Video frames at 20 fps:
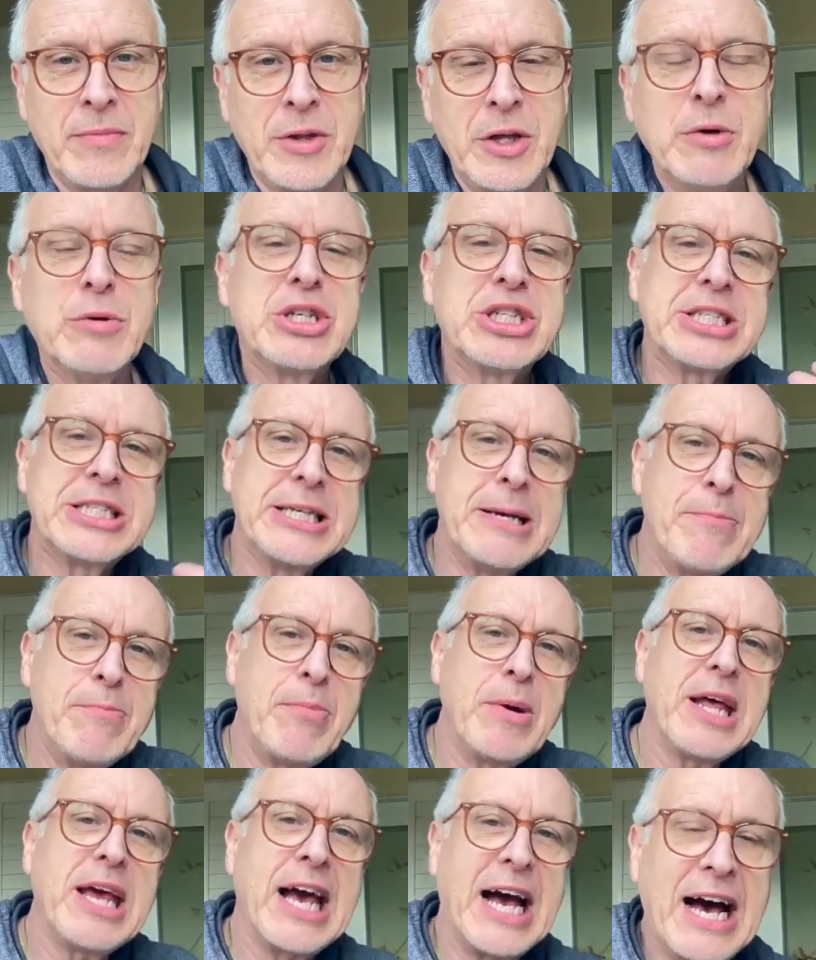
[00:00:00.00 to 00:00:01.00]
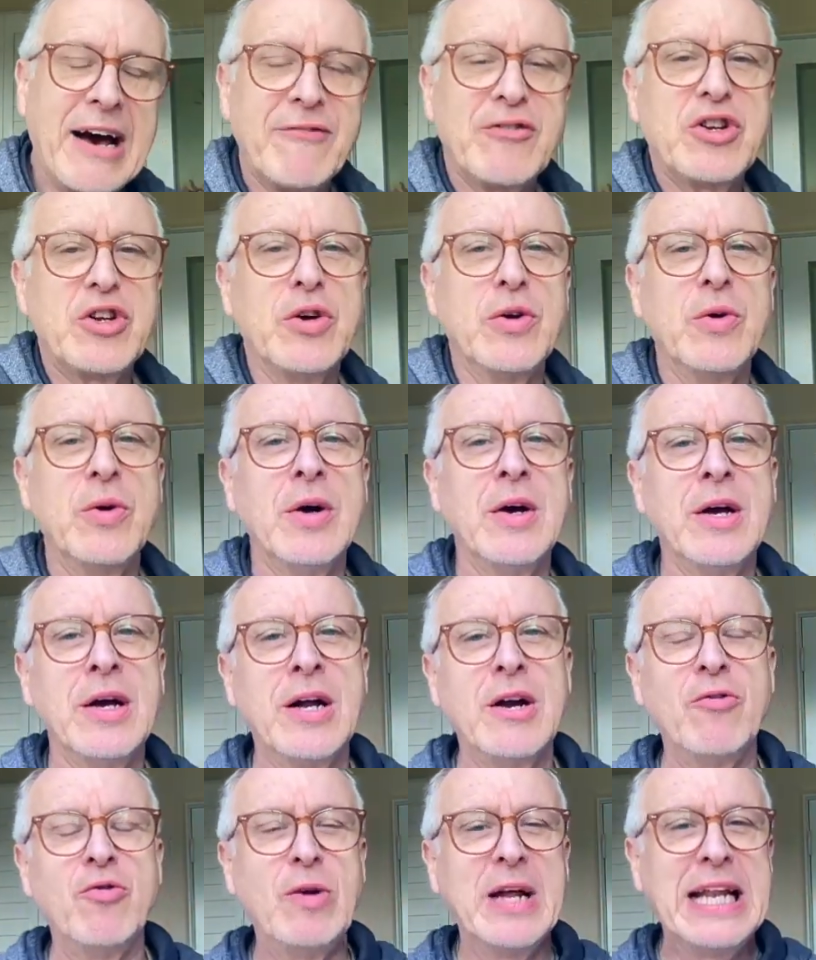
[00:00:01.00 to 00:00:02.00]
You simply have to
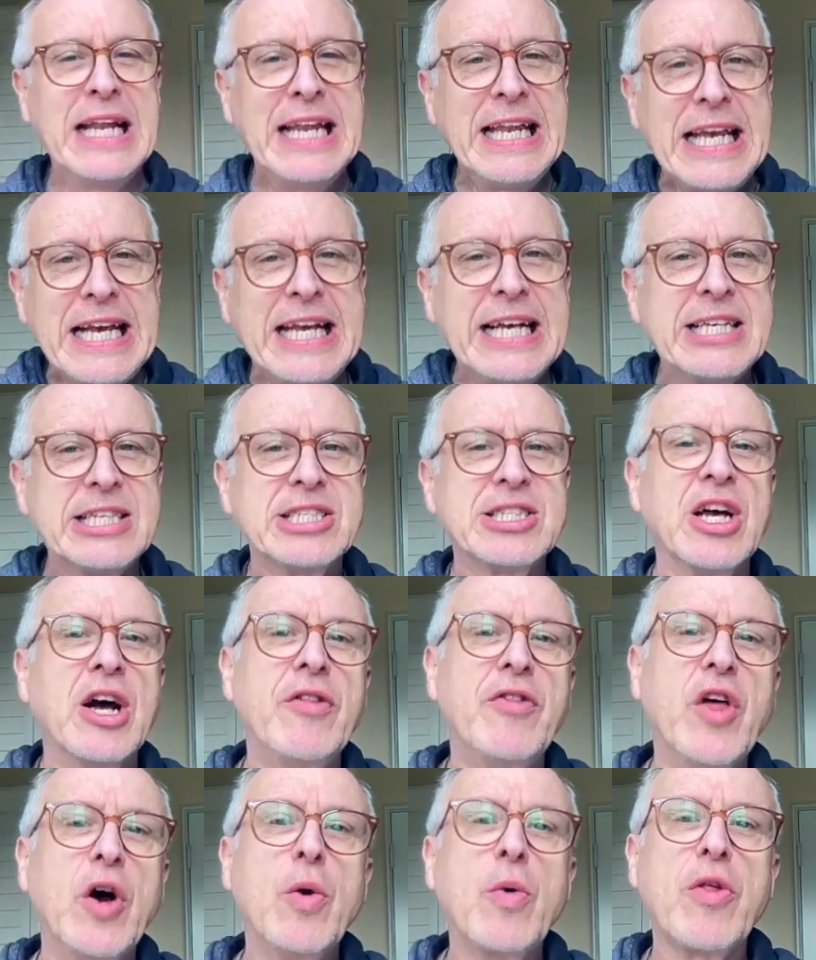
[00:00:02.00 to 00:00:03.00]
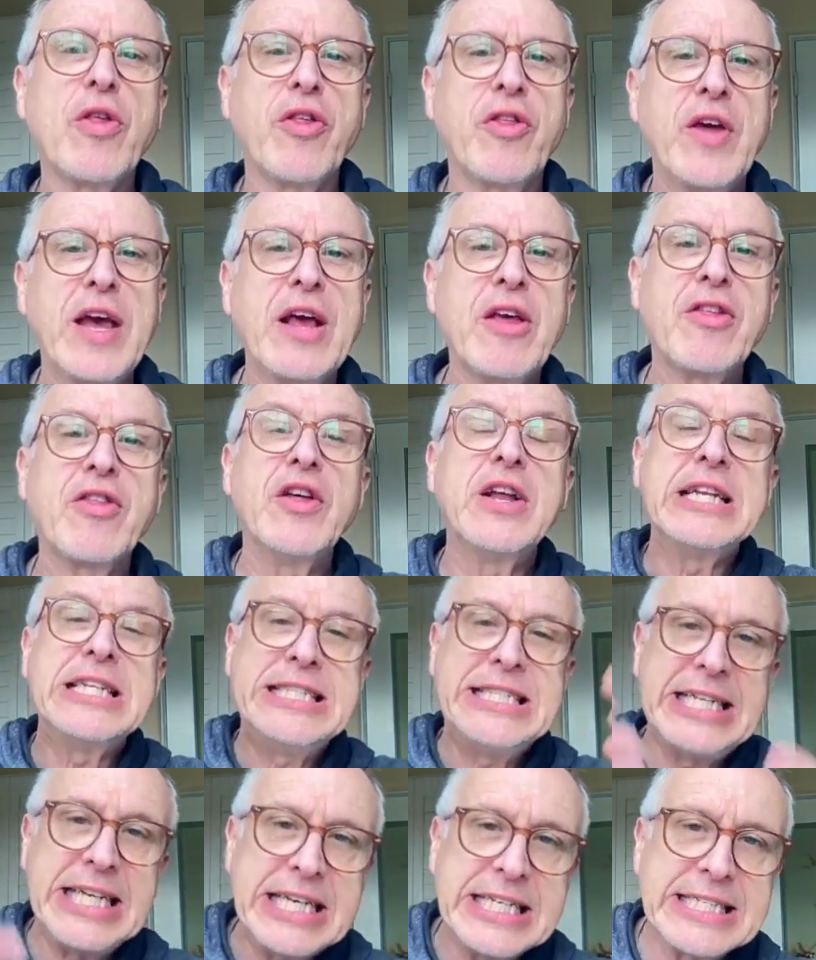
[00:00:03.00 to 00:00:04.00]
release those things
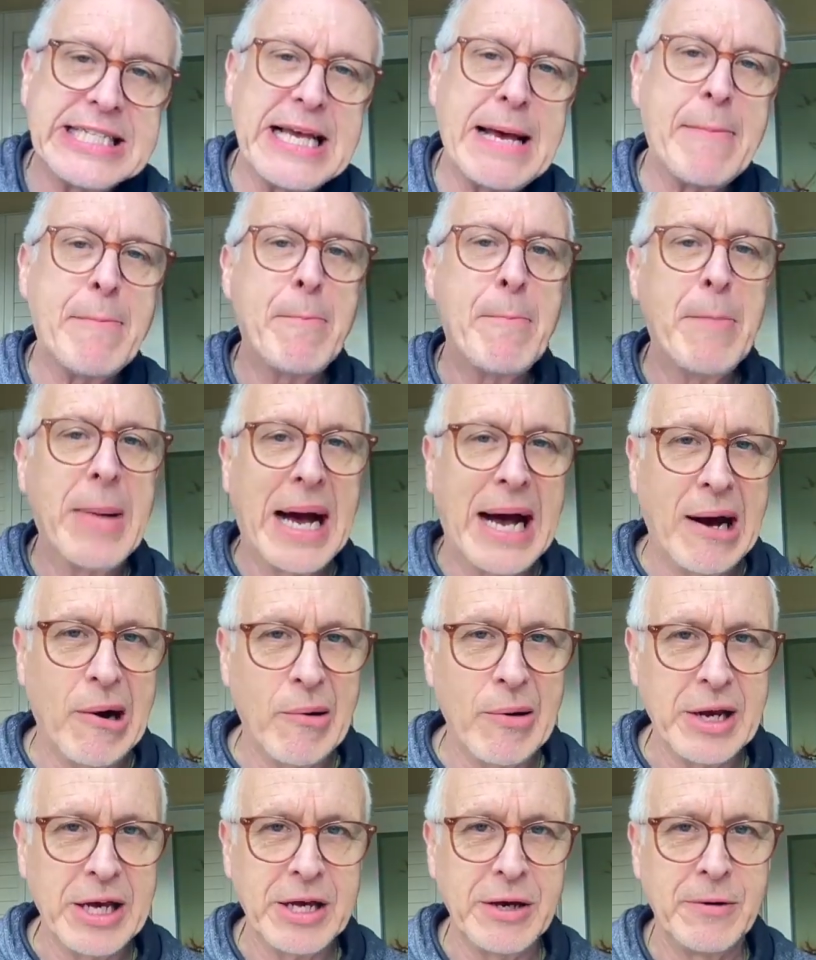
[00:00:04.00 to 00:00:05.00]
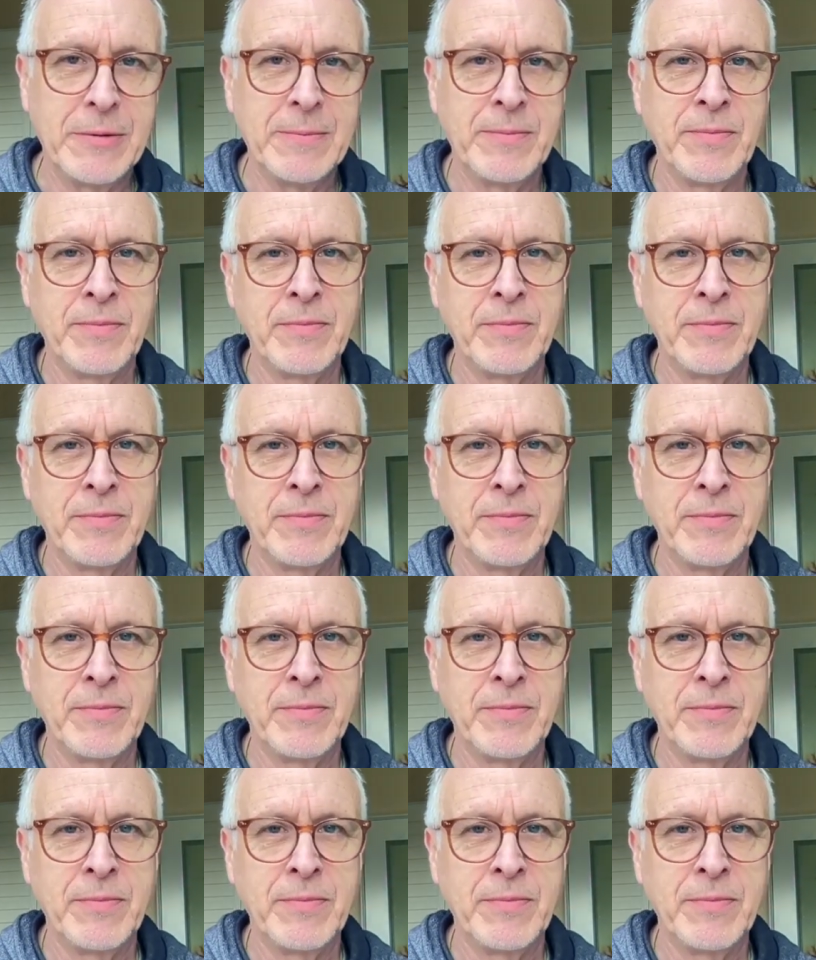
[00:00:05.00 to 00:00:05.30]
that disempower you.